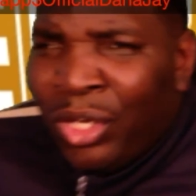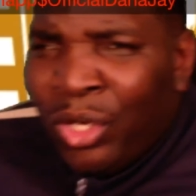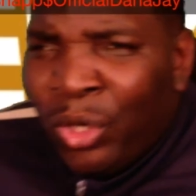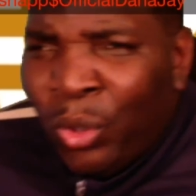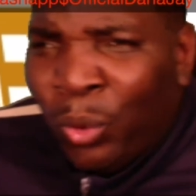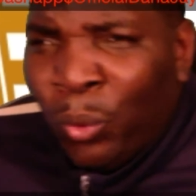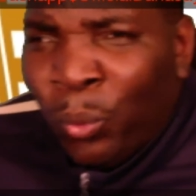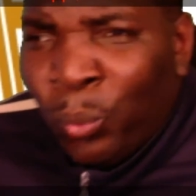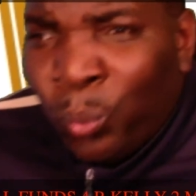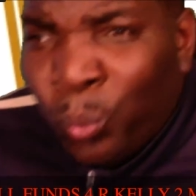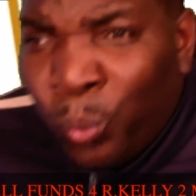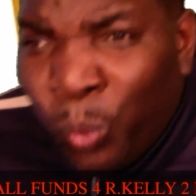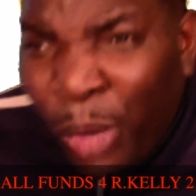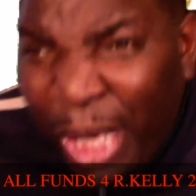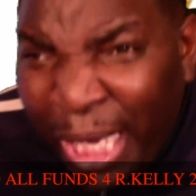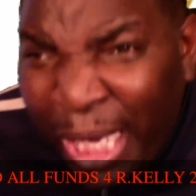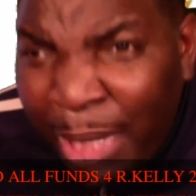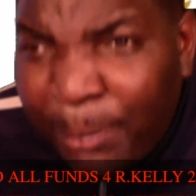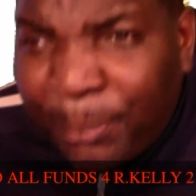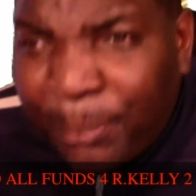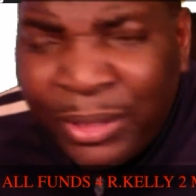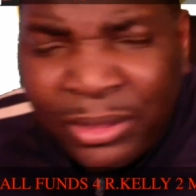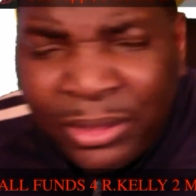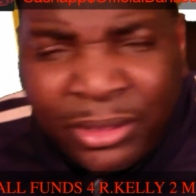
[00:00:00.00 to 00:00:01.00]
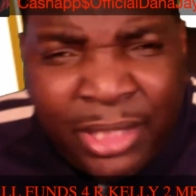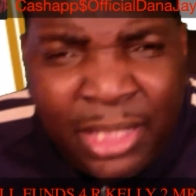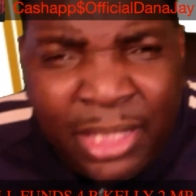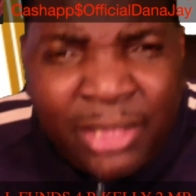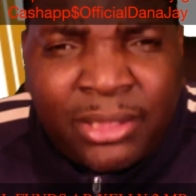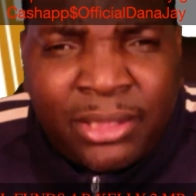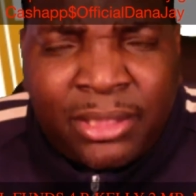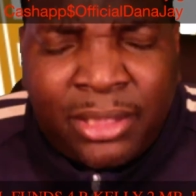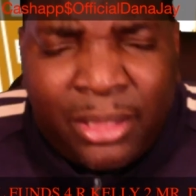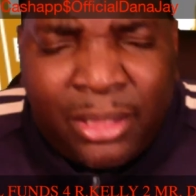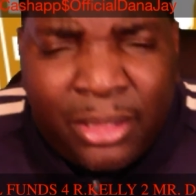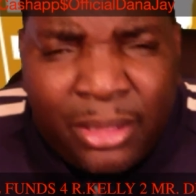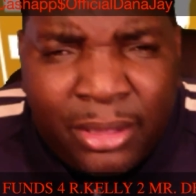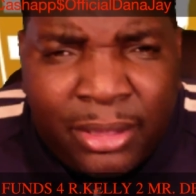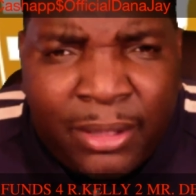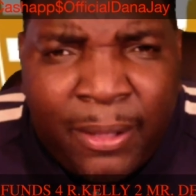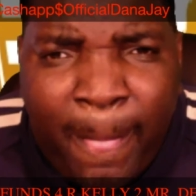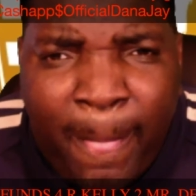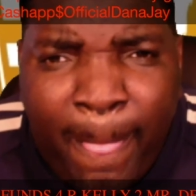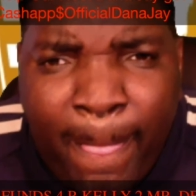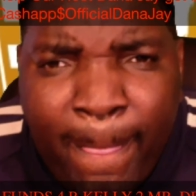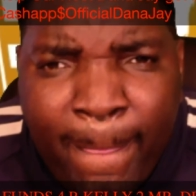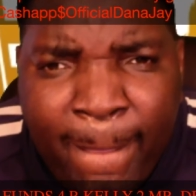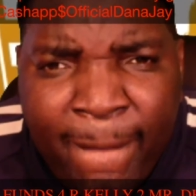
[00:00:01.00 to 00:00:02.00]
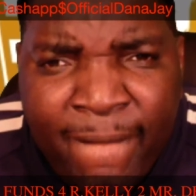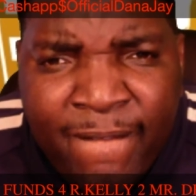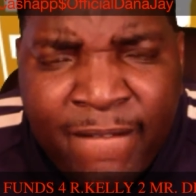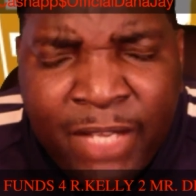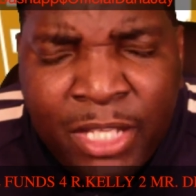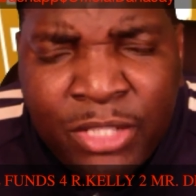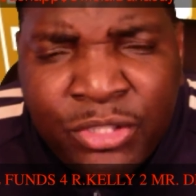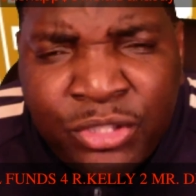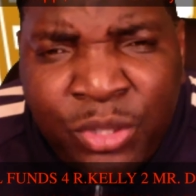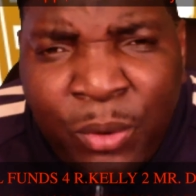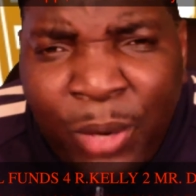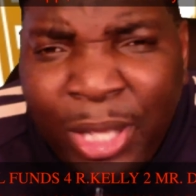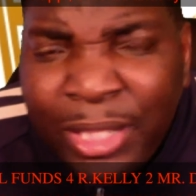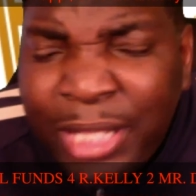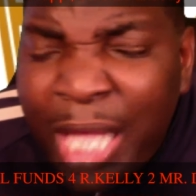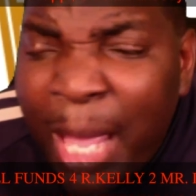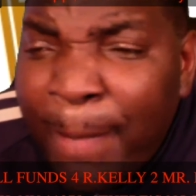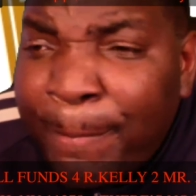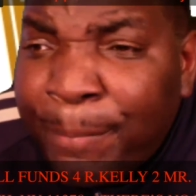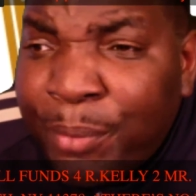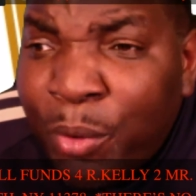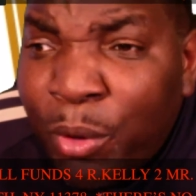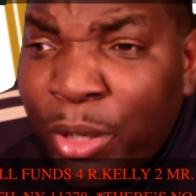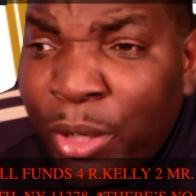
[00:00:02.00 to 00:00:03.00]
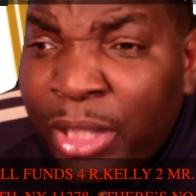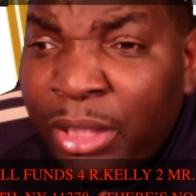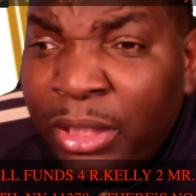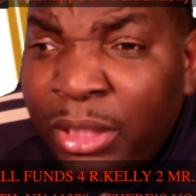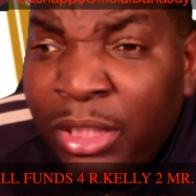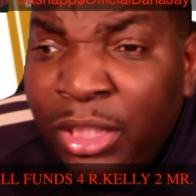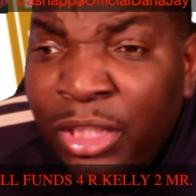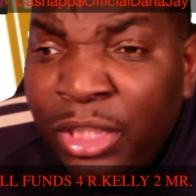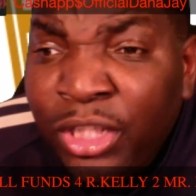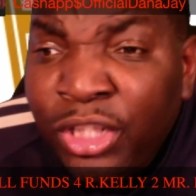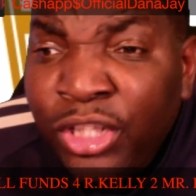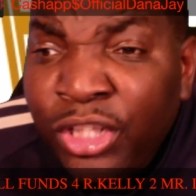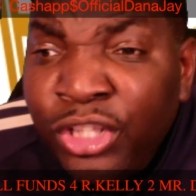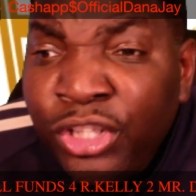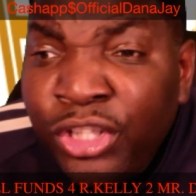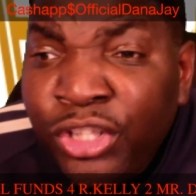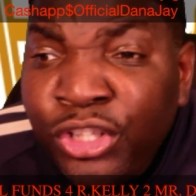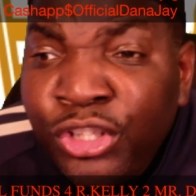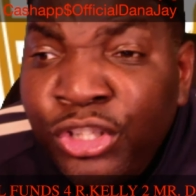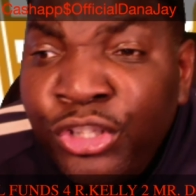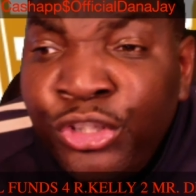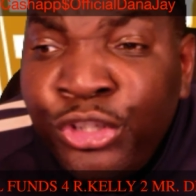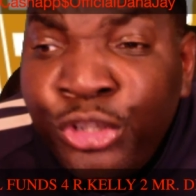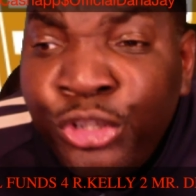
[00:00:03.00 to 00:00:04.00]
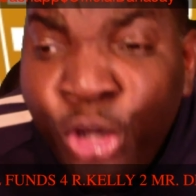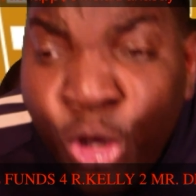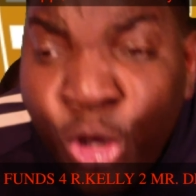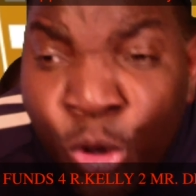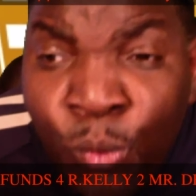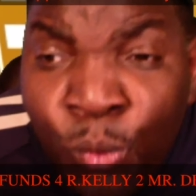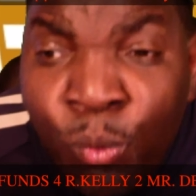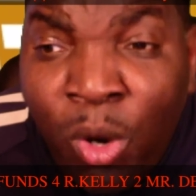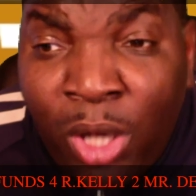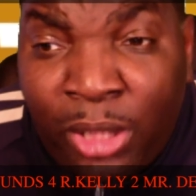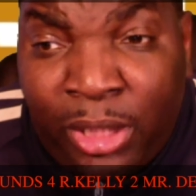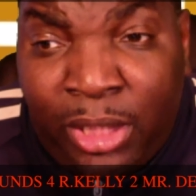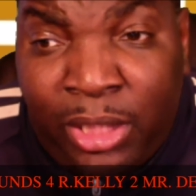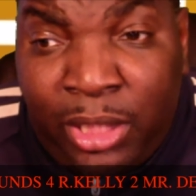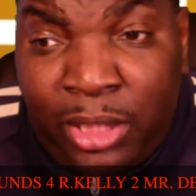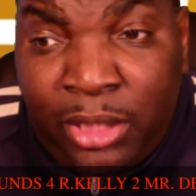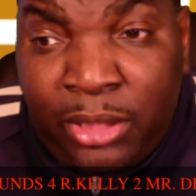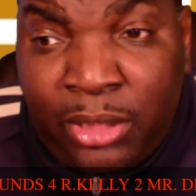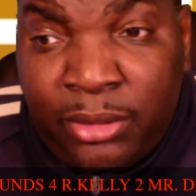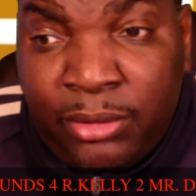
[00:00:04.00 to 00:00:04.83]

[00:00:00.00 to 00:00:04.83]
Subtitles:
We persisted. So at that point, you wanted it.